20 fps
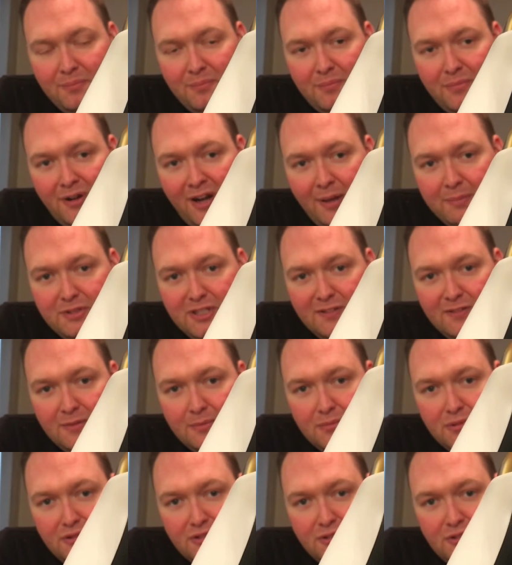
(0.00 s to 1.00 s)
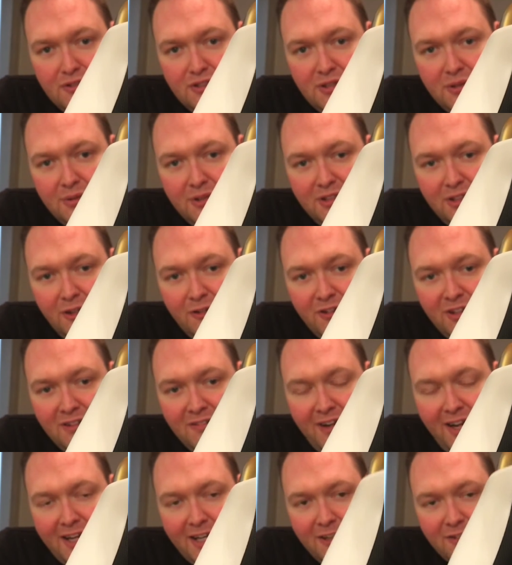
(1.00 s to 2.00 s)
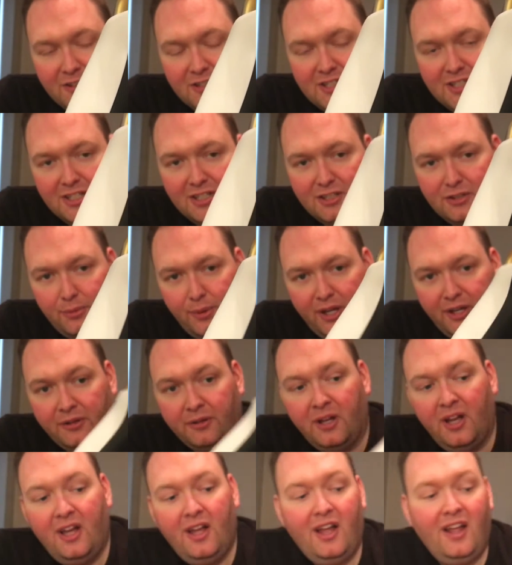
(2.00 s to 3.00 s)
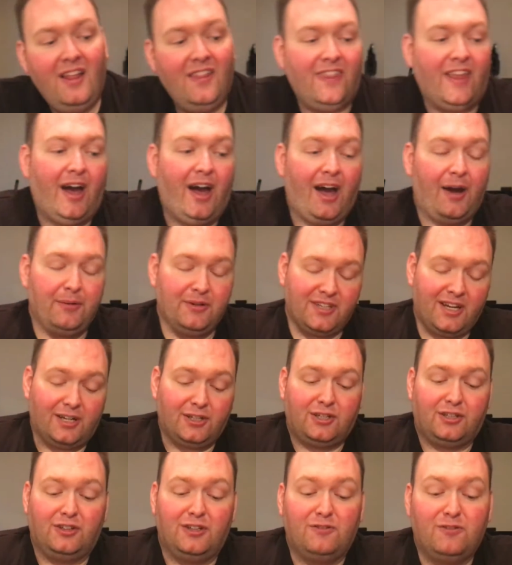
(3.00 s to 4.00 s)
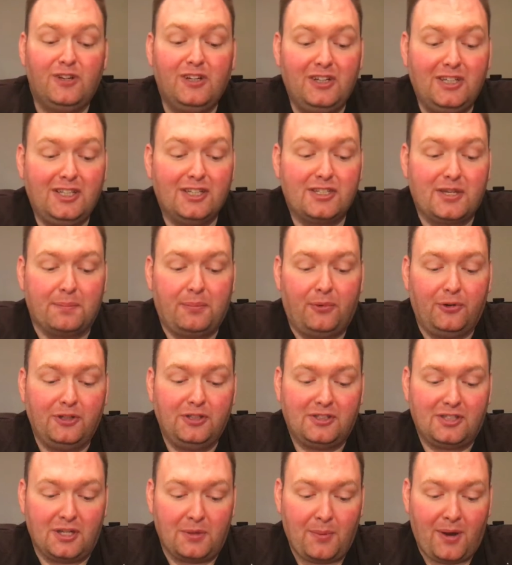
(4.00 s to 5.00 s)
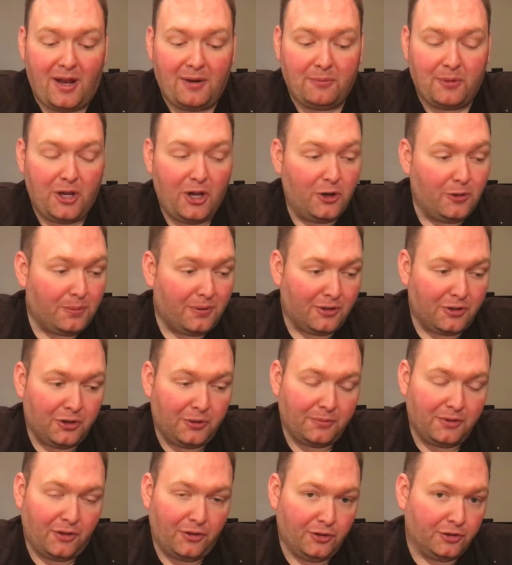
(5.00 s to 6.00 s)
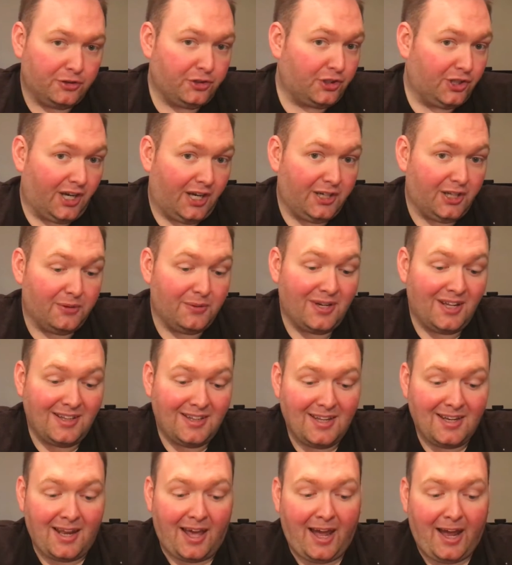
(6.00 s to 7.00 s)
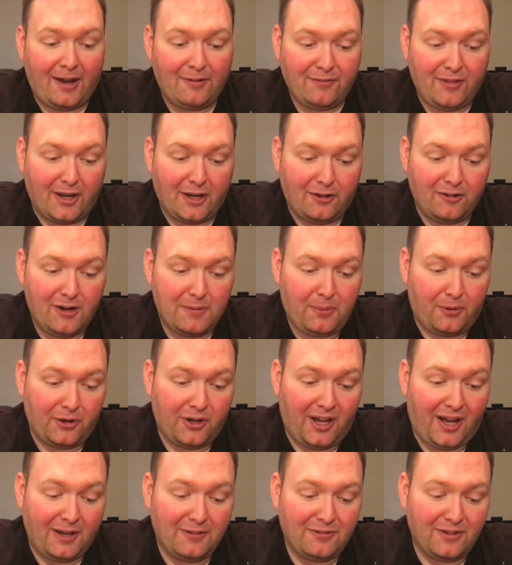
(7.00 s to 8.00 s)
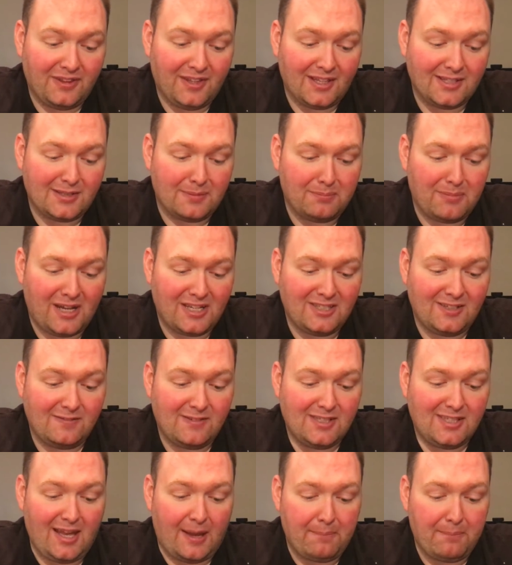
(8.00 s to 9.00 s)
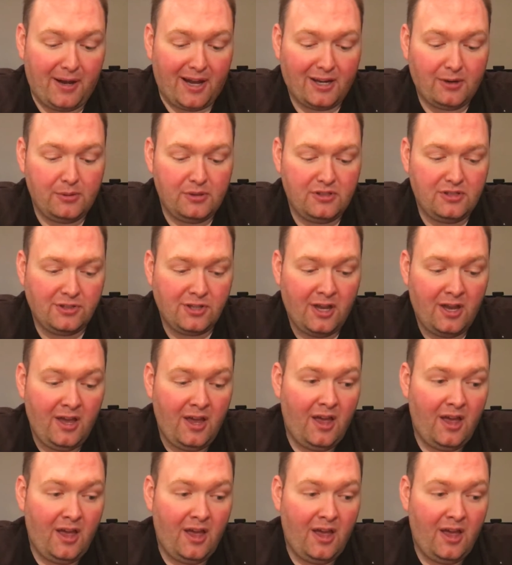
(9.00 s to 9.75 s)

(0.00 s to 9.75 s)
perhaps even improves you a degree of accuracy as well. Now, I was actually really disappointed when we opened up the Dusk Shadow and it didn't have that grip on it. I think that's a massive step backwards.